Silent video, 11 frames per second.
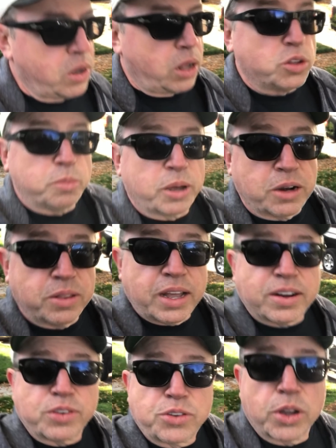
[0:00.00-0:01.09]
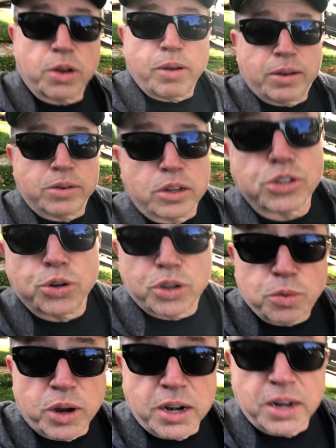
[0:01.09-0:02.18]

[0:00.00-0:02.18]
I'll do better than that. If you stick around, I'll show you what it